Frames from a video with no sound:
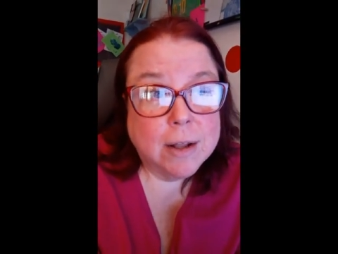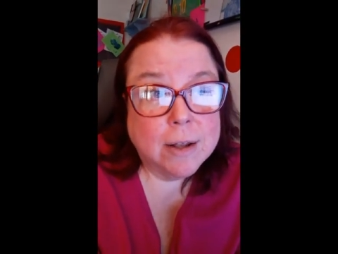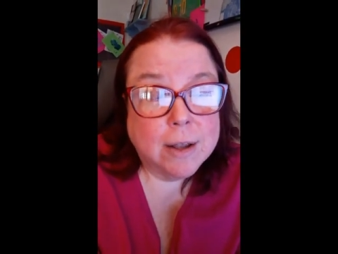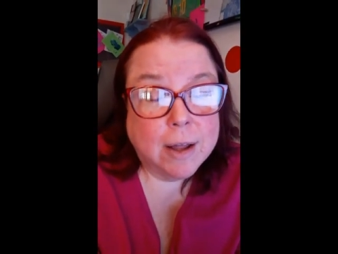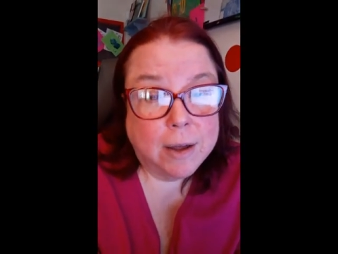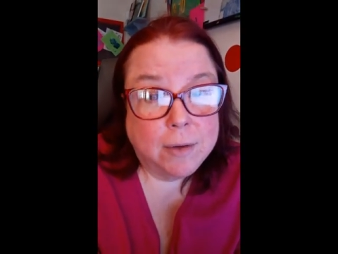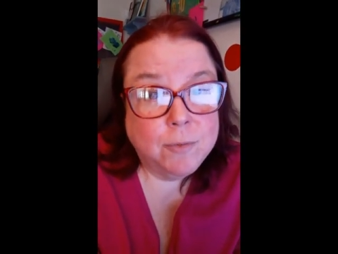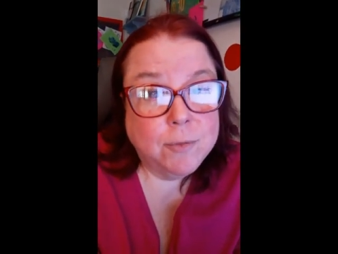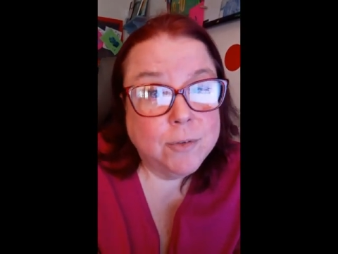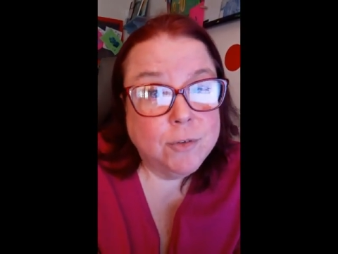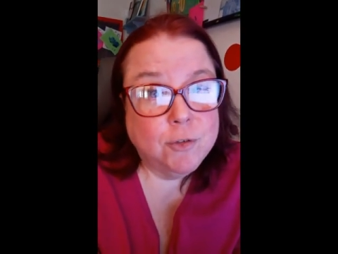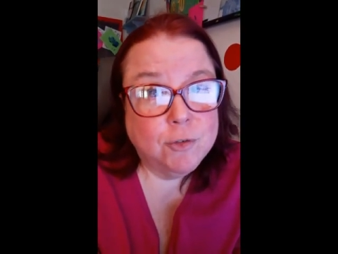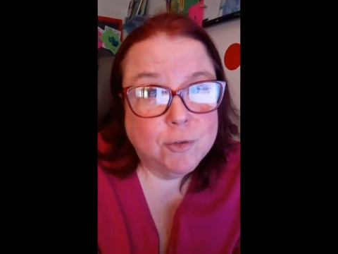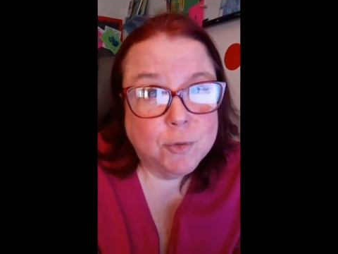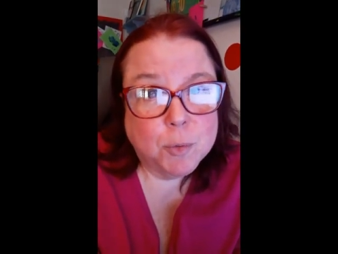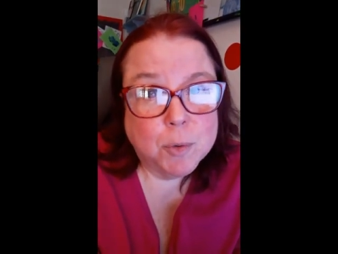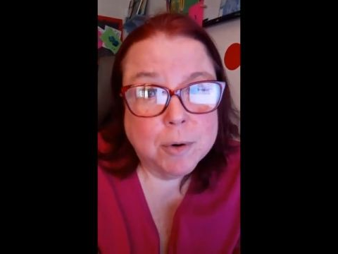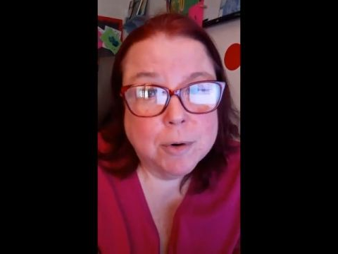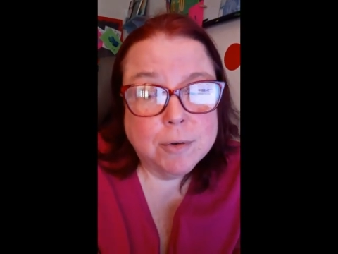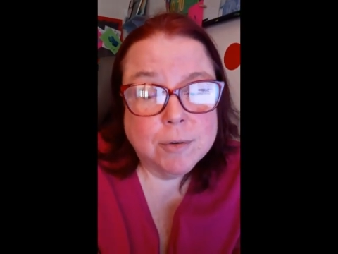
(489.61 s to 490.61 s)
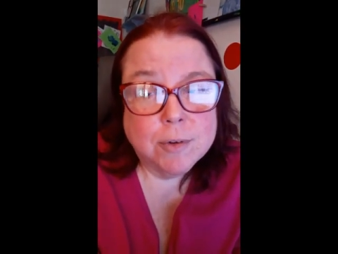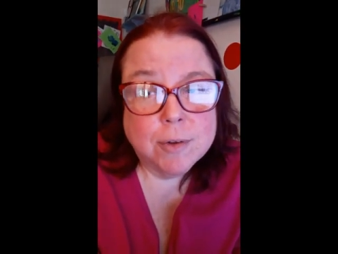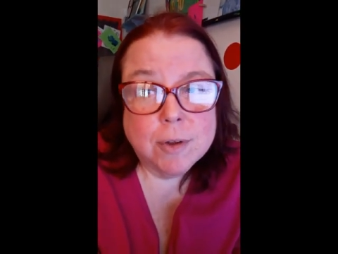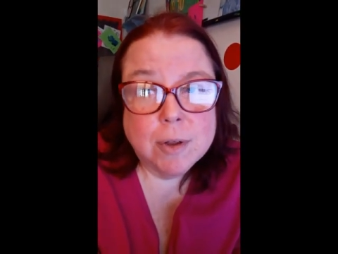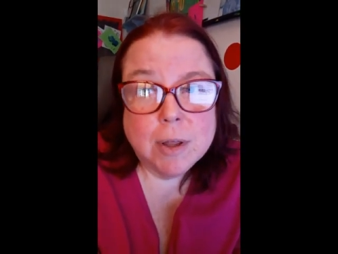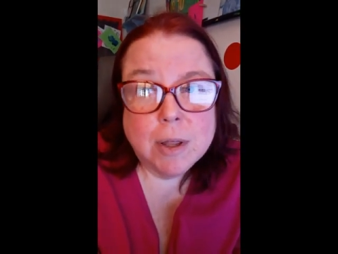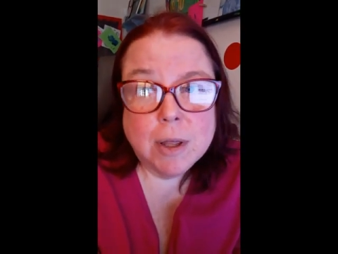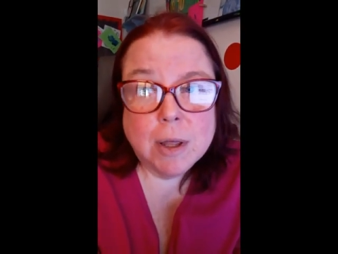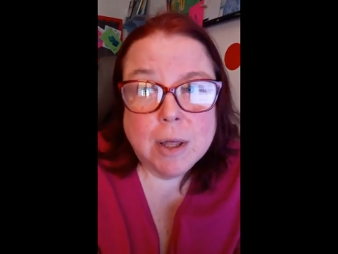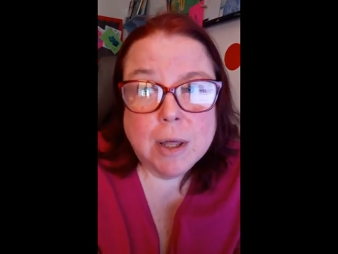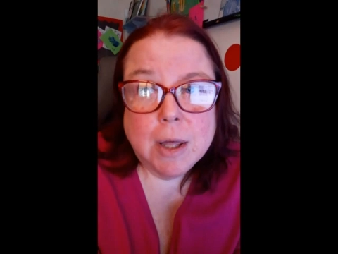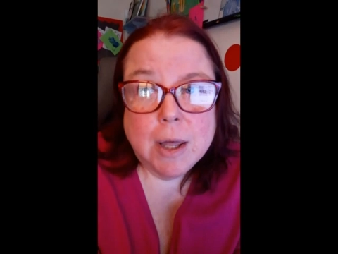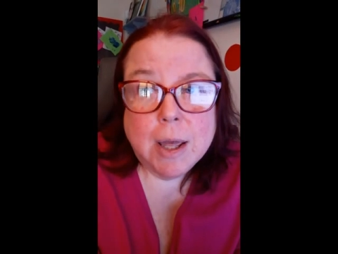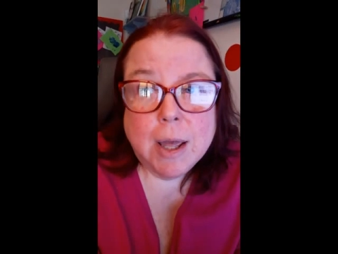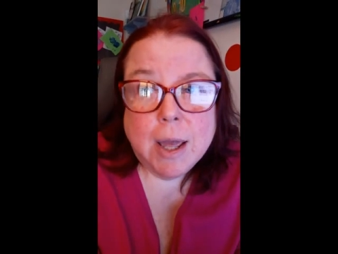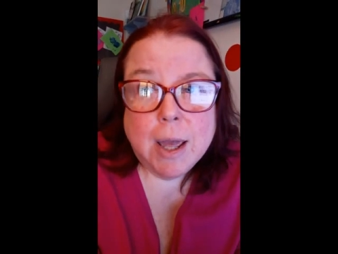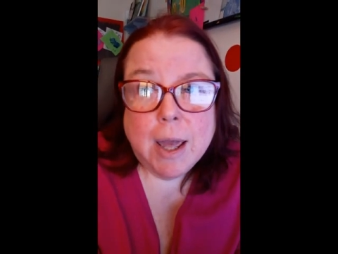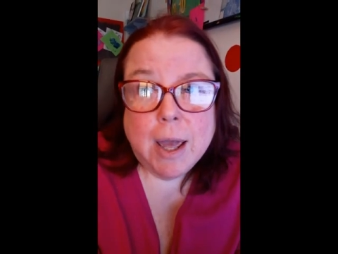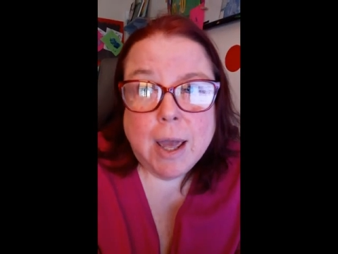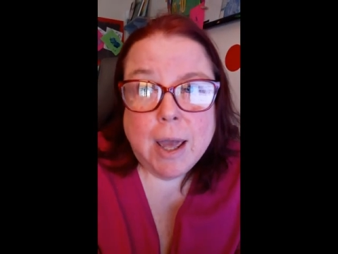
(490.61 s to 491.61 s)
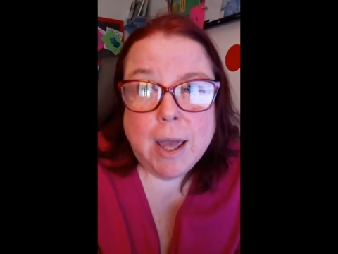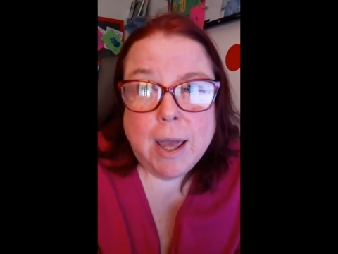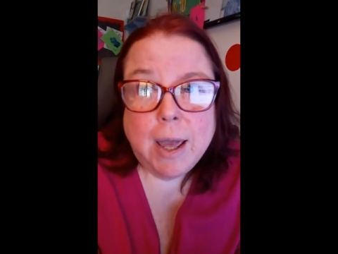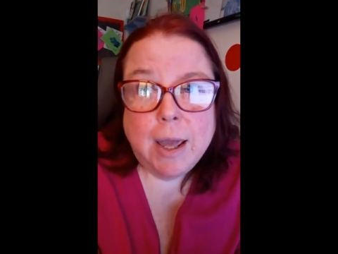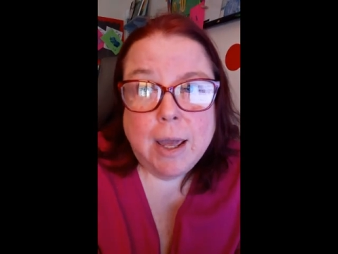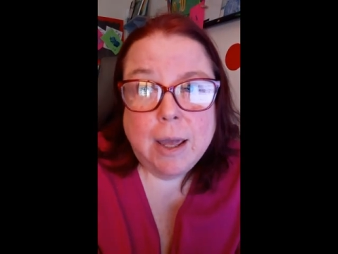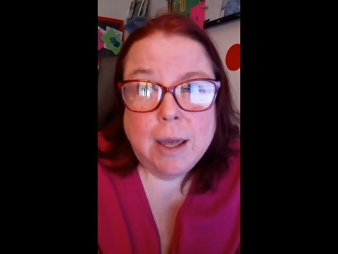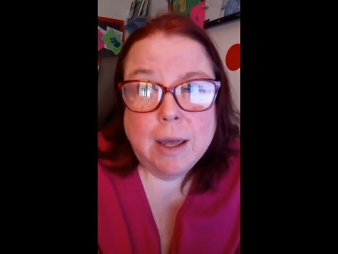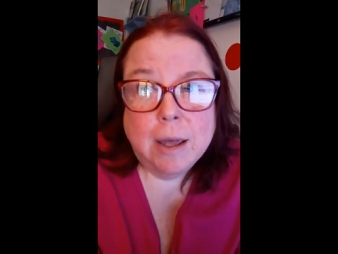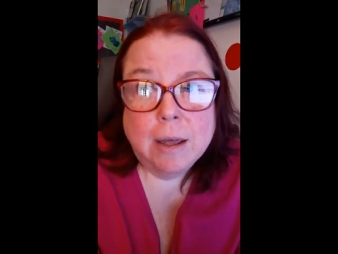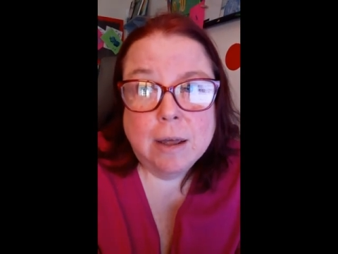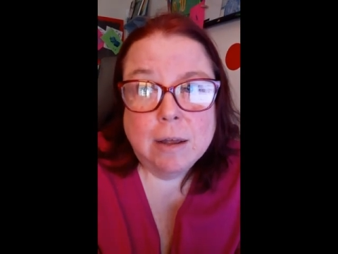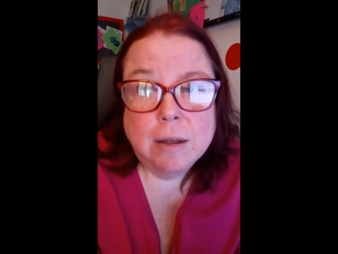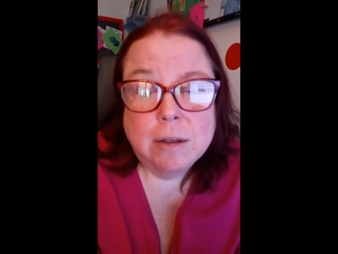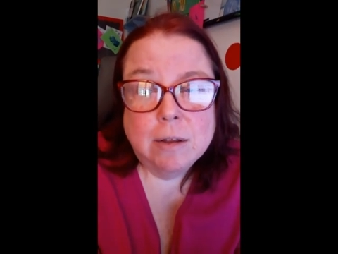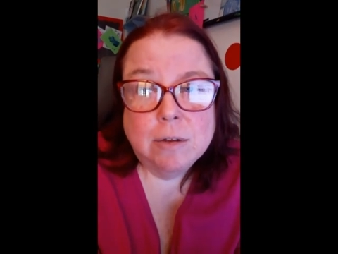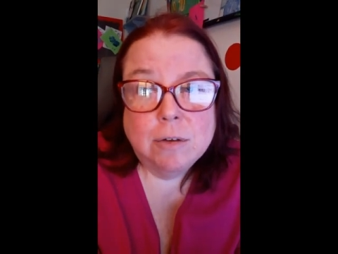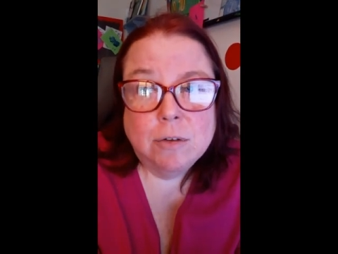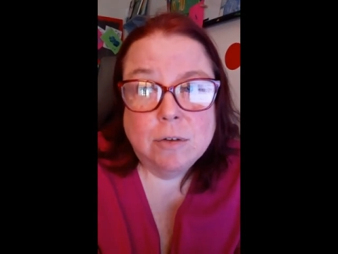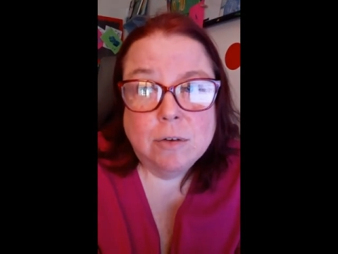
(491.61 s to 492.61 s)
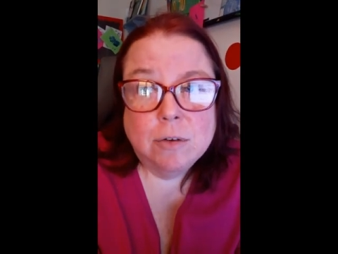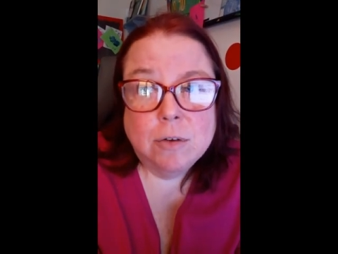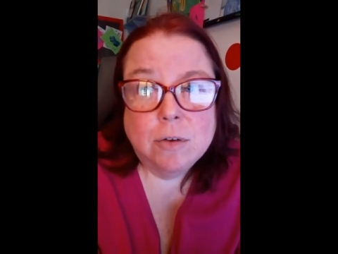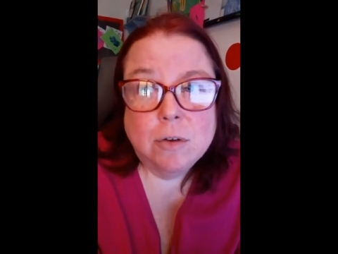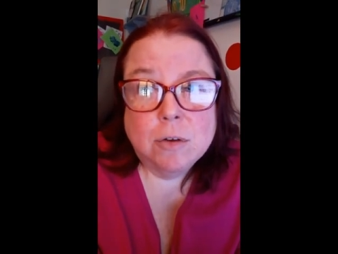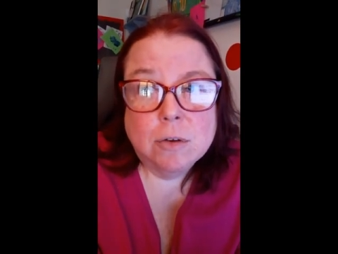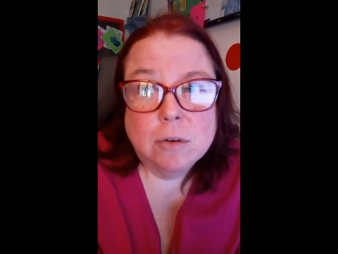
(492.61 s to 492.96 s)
life is short and